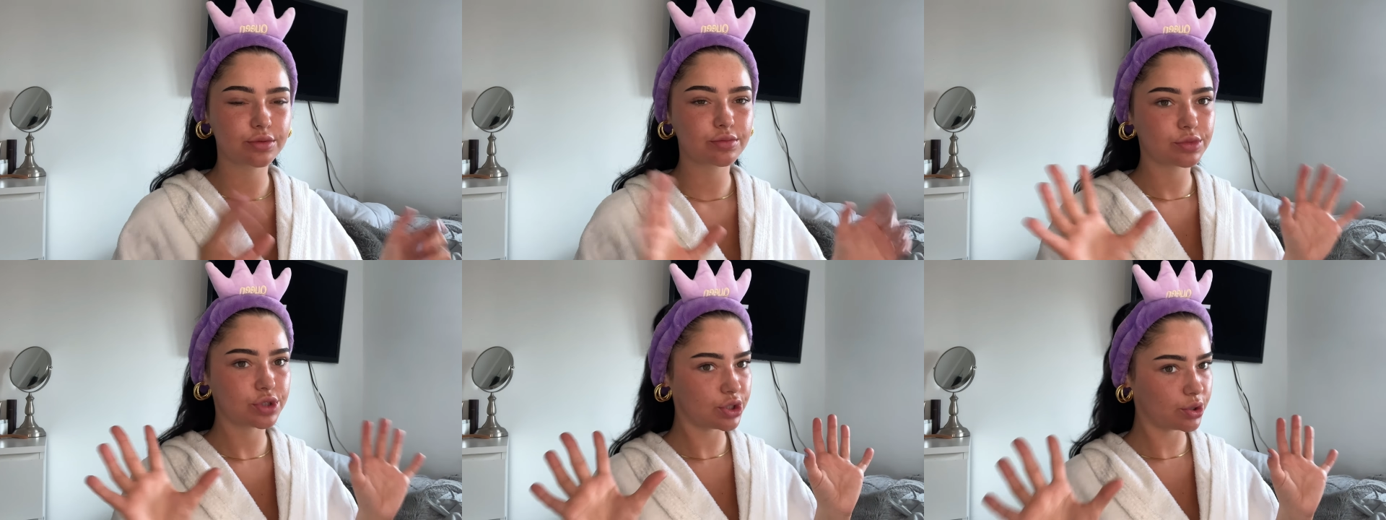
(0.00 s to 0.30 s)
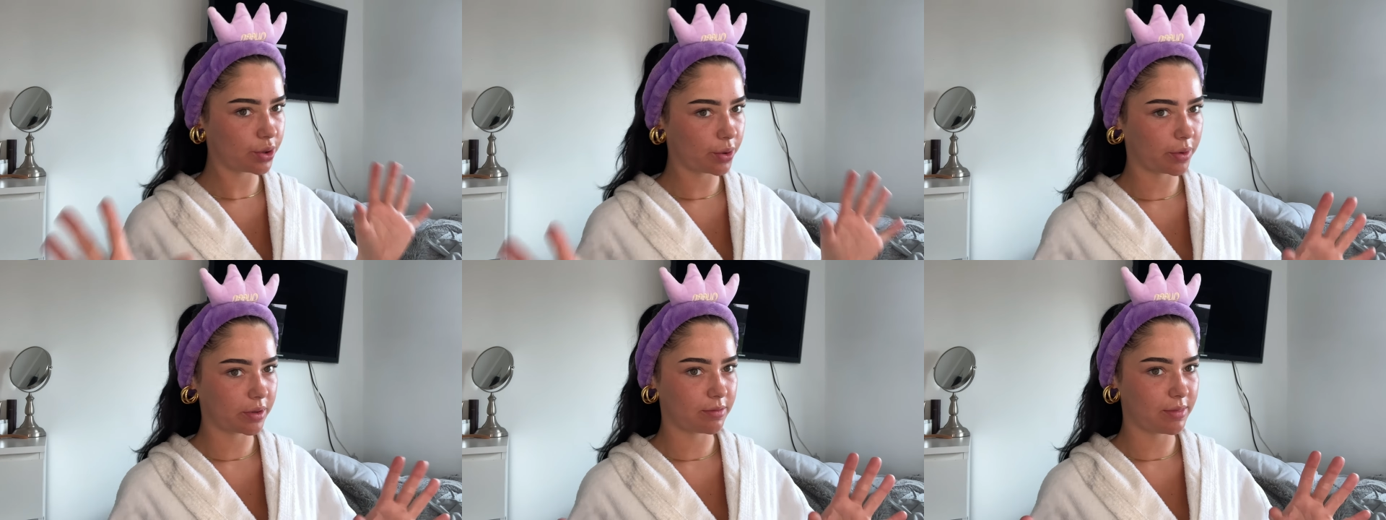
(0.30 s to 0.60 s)
Do you
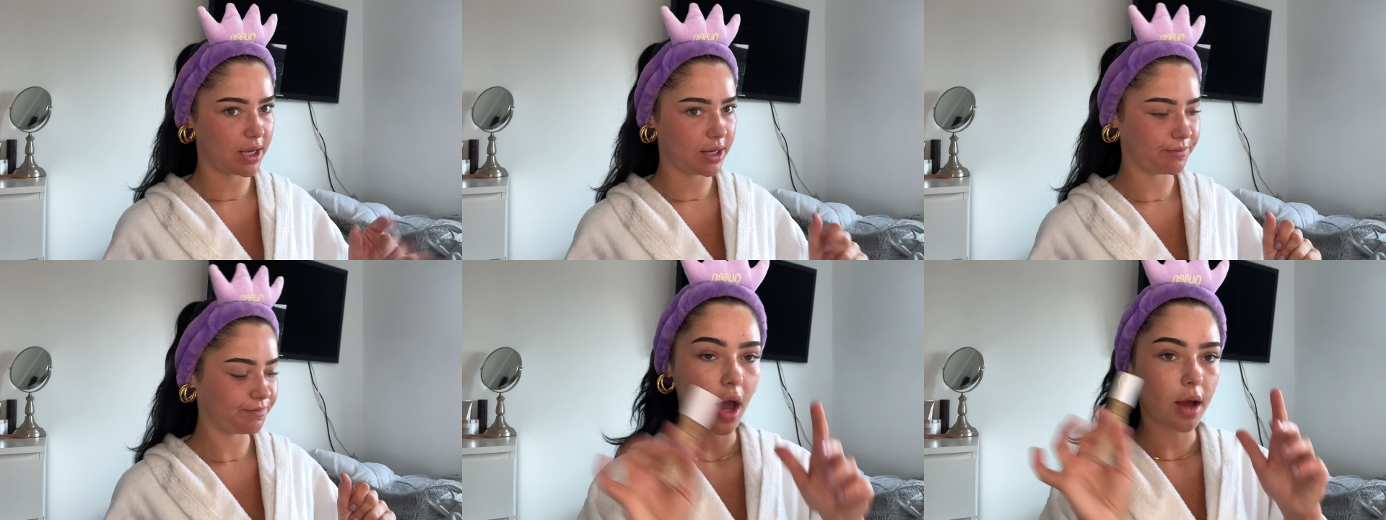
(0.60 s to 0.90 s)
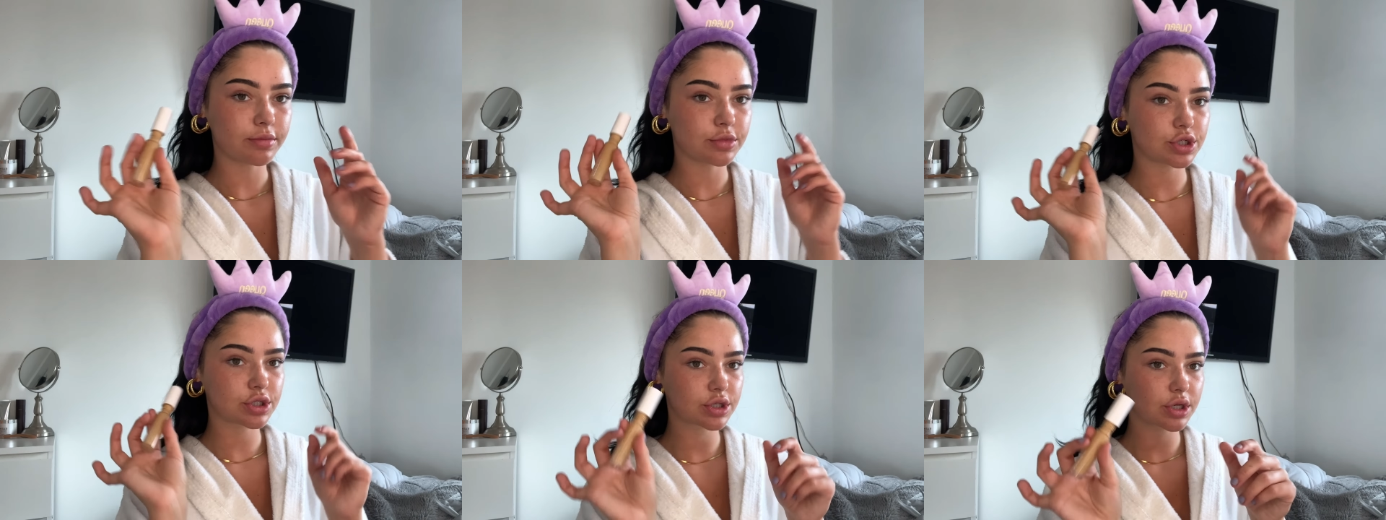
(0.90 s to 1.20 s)
know what I mean?
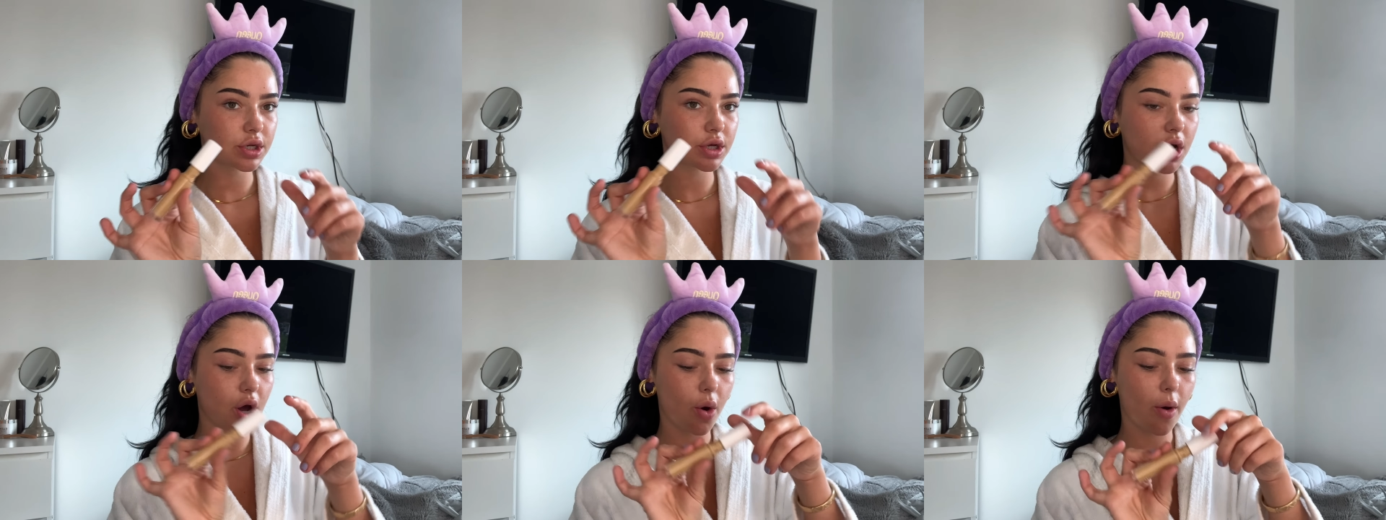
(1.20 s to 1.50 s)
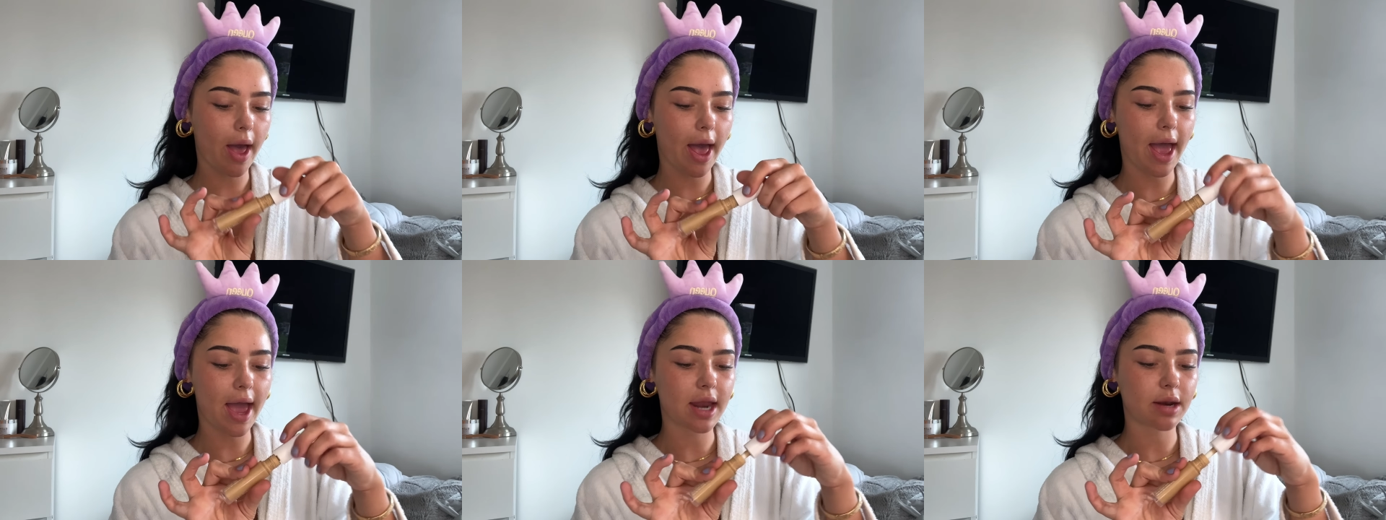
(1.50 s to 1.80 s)
I'm just gonna go
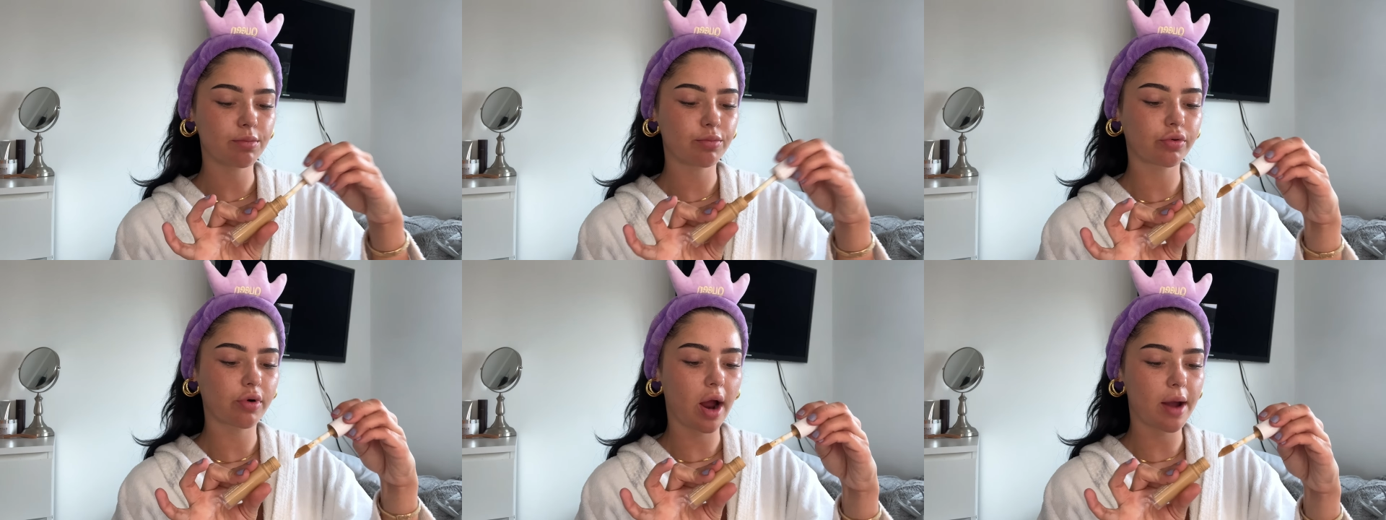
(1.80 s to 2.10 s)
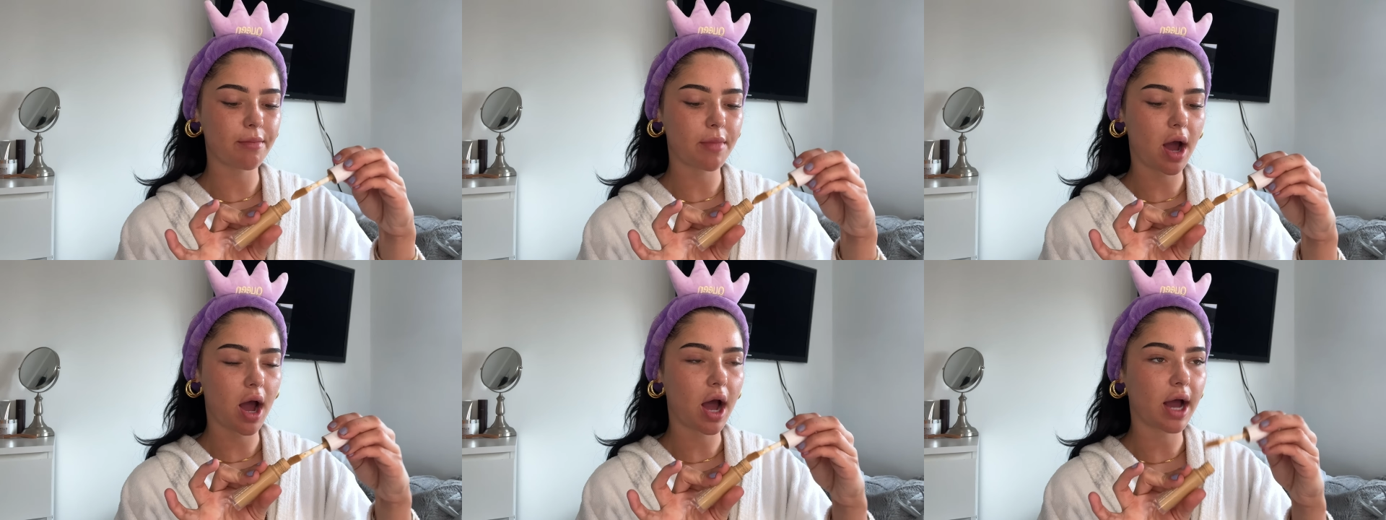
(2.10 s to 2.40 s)
ahead and
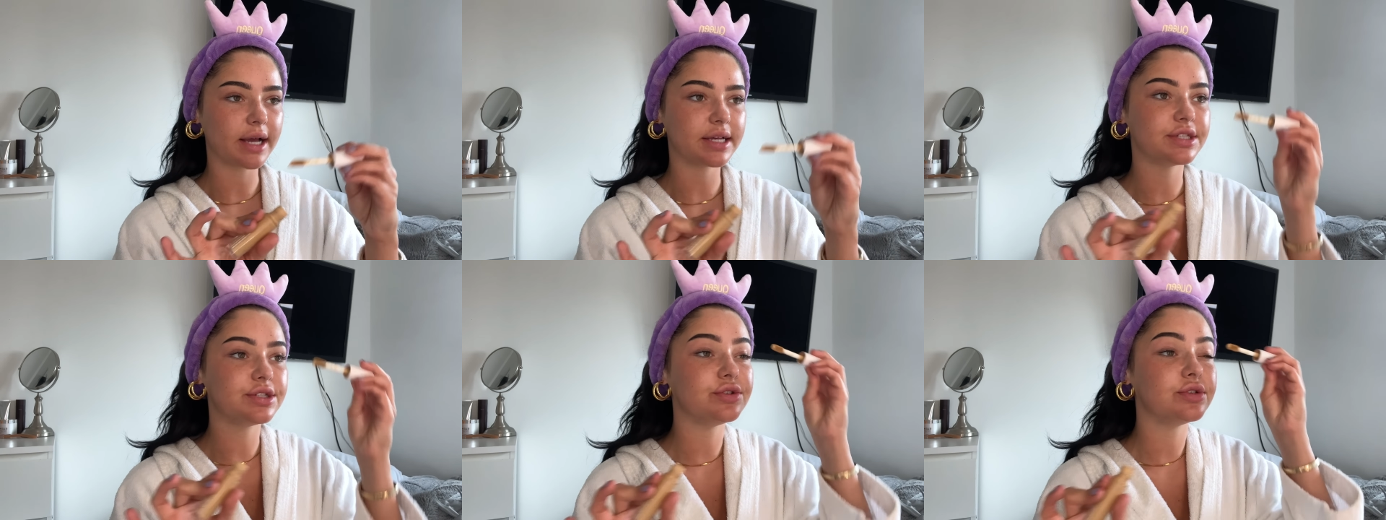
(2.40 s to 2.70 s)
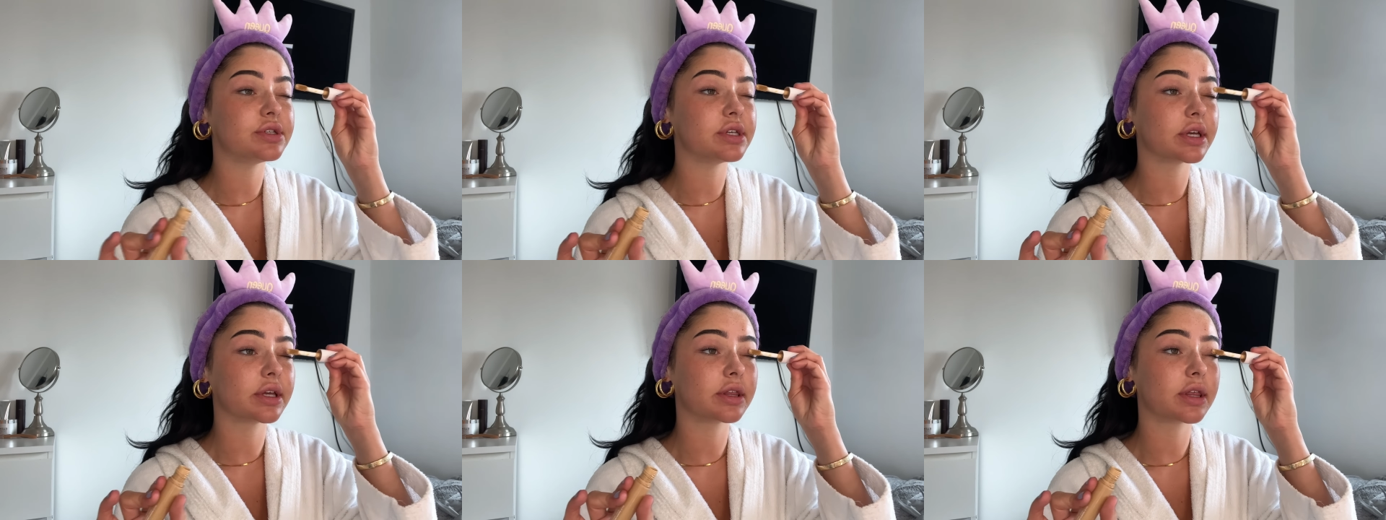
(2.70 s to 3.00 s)
prime my eyes
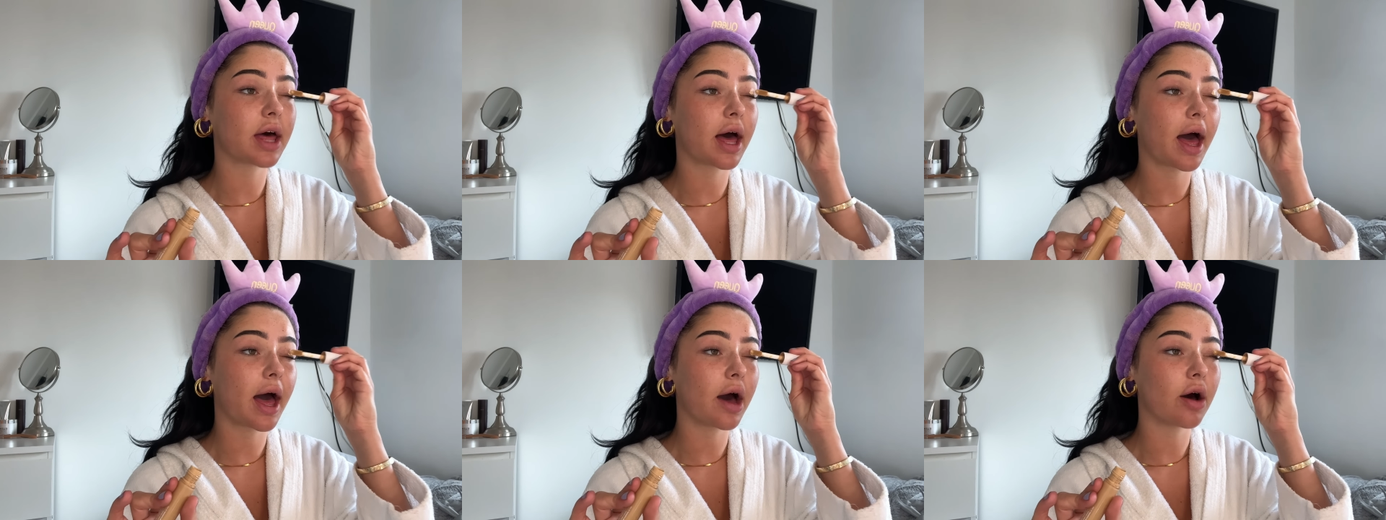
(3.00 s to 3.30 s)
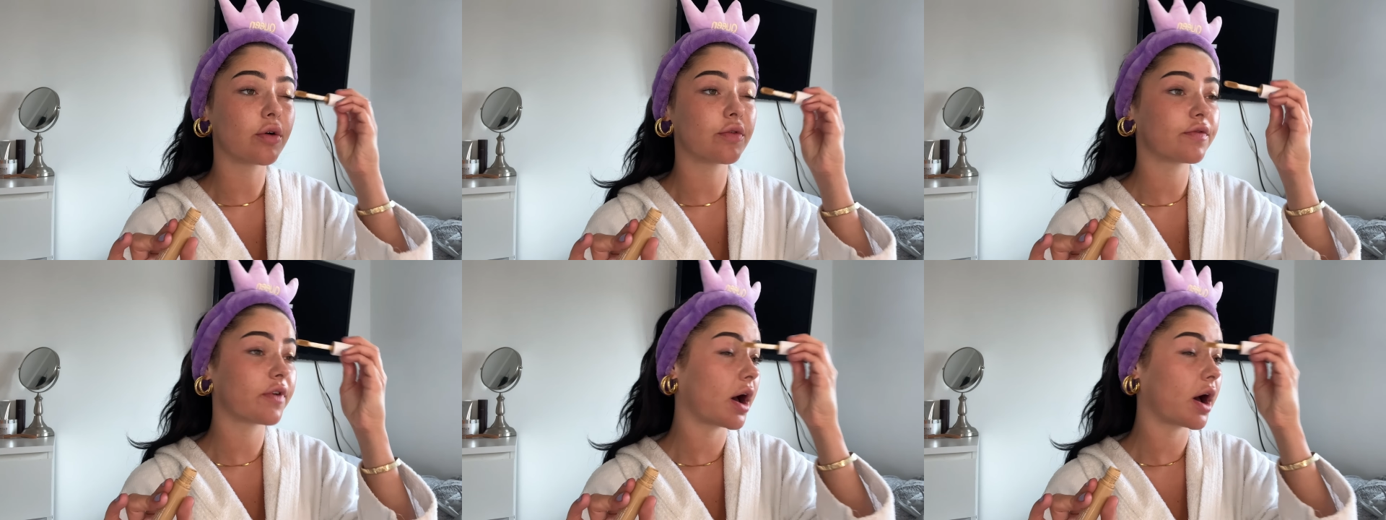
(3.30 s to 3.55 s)
using the e.l.f.